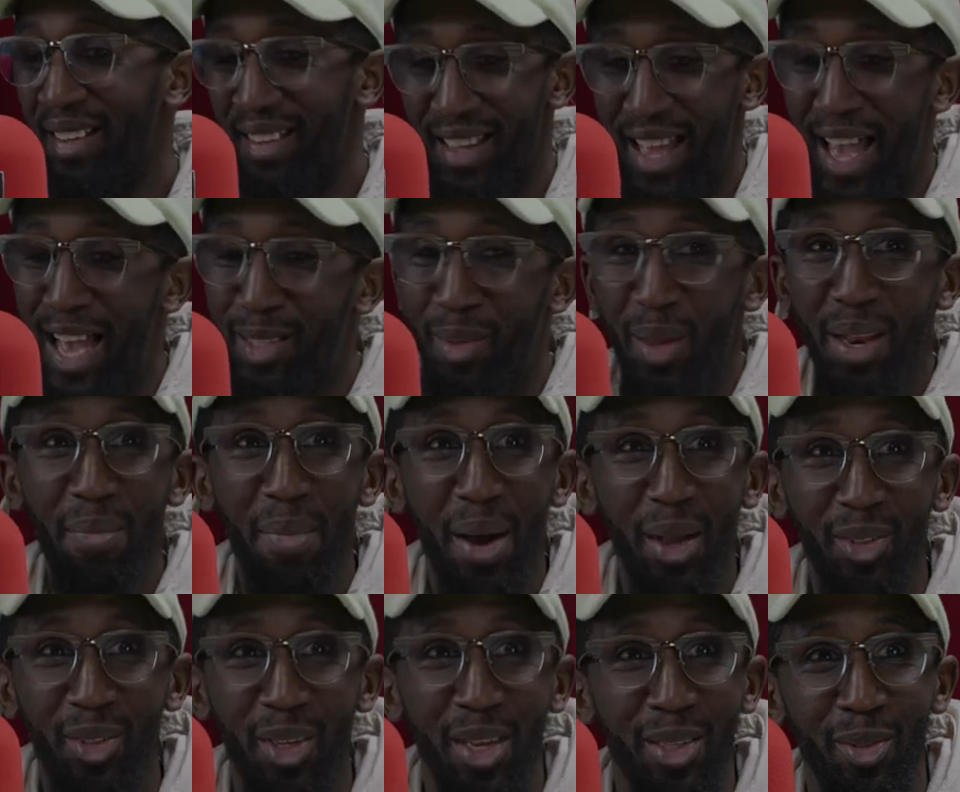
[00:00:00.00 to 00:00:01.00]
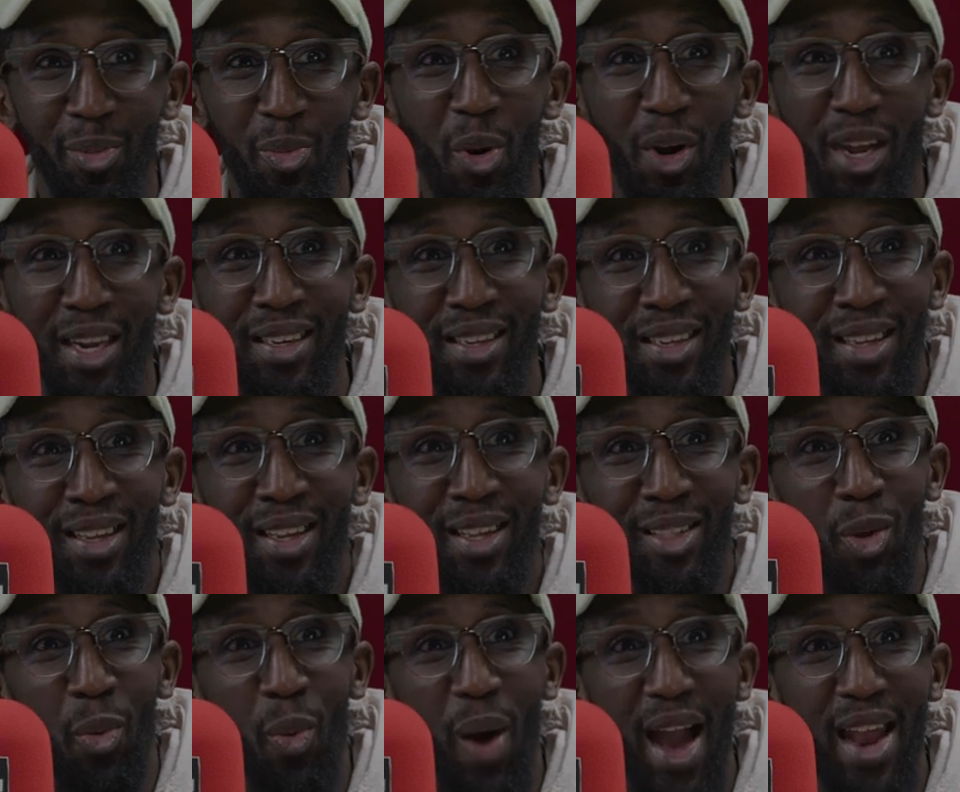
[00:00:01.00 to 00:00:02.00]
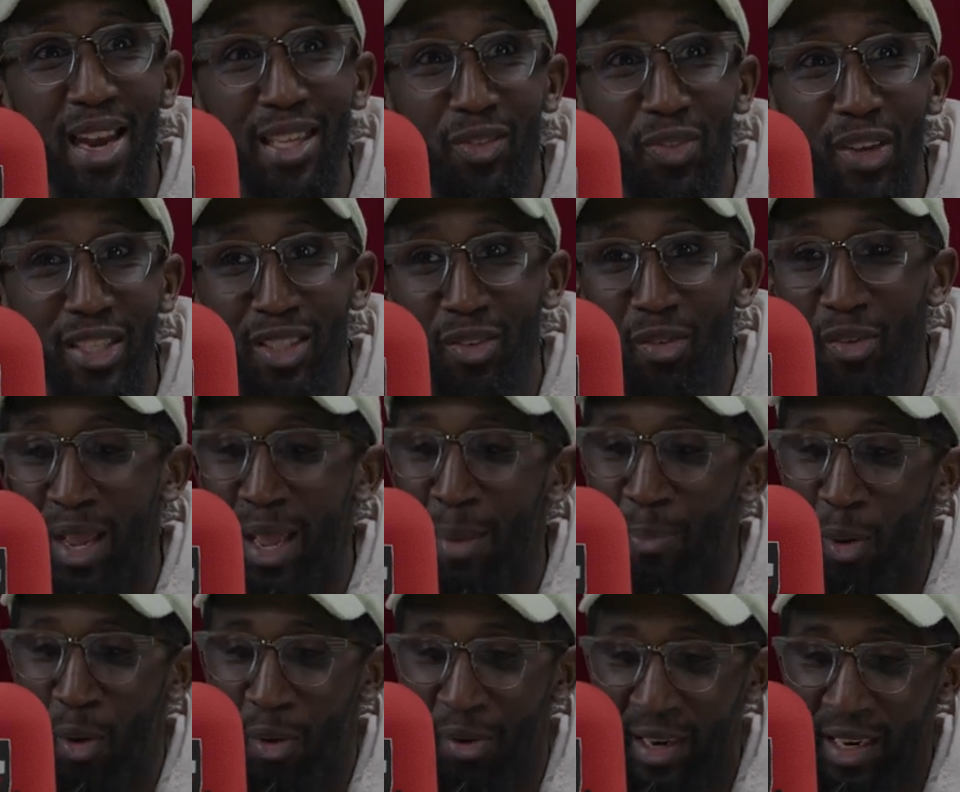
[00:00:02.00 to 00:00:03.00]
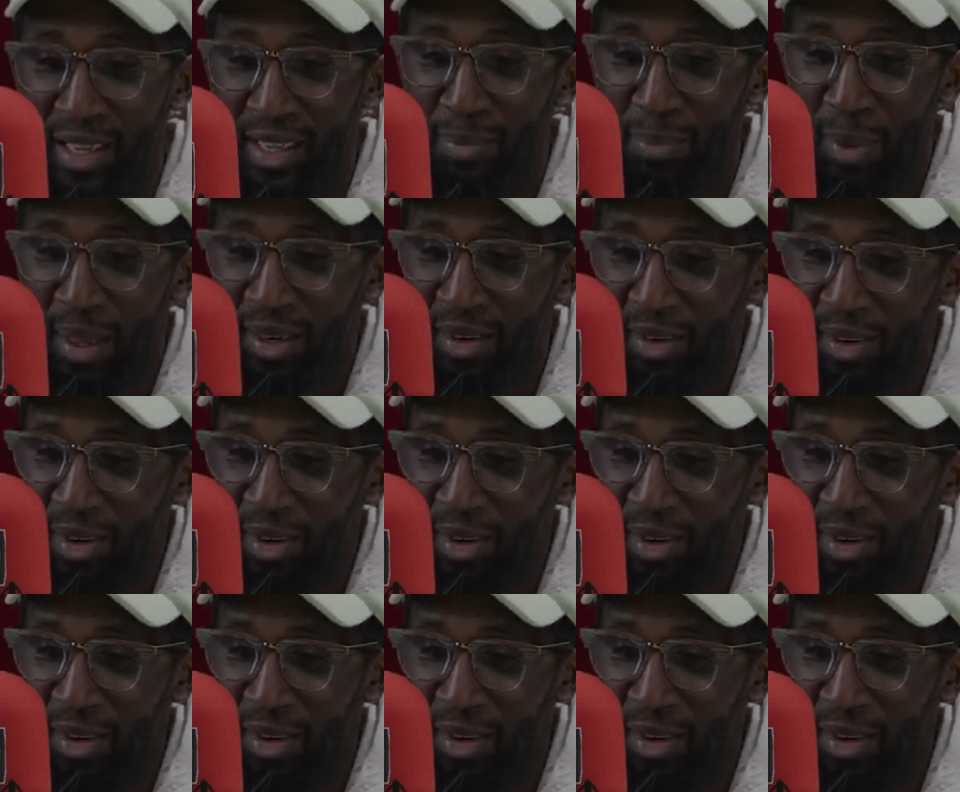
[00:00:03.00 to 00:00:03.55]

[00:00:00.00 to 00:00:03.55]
That's one of my dreams. Walking to Wireless Festival with a hippo on the lead, man.